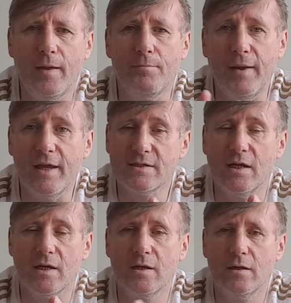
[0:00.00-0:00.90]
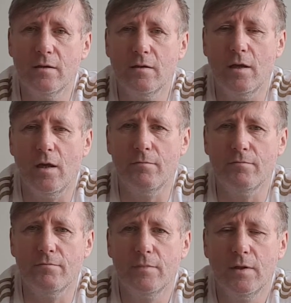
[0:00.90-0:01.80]
basic
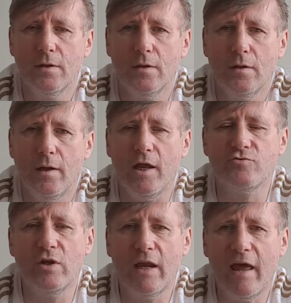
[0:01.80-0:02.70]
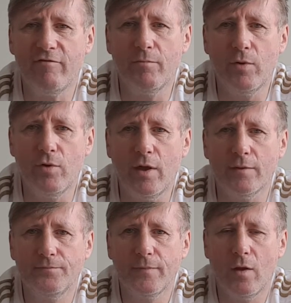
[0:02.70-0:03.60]
entry level
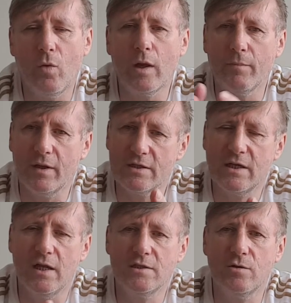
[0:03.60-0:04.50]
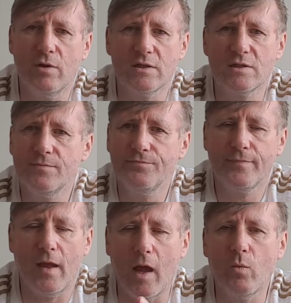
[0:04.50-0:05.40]
Bergen. All I'm going to say to you is
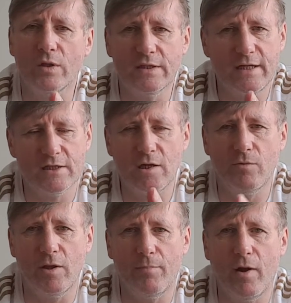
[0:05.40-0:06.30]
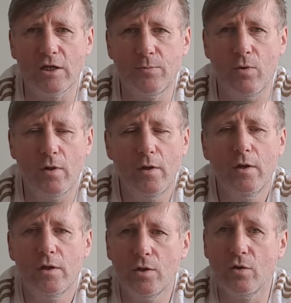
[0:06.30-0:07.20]
I wouldn't touch that with a barge pole.
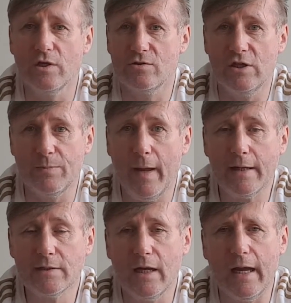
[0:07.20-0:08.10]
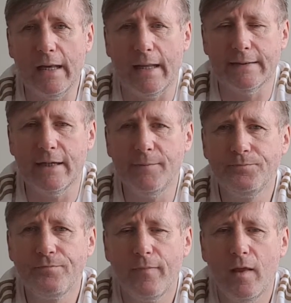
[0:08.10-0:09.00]
No disrespect to Highlander,
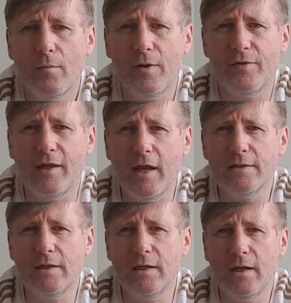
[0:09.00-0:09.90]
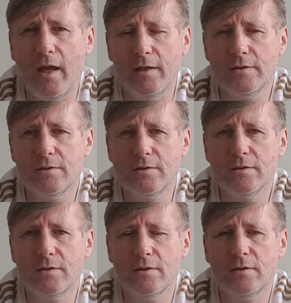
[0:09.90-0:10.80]
but the 88
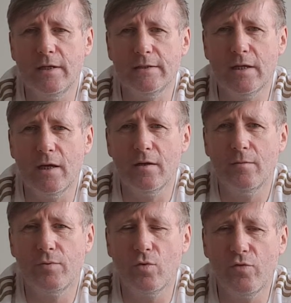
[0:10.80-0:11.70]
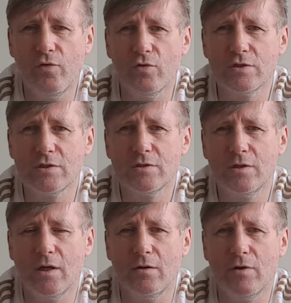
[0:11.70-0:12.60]
litre Pro Force
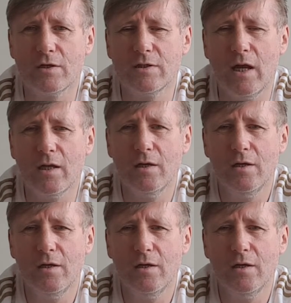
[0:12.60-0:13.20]
rucksack,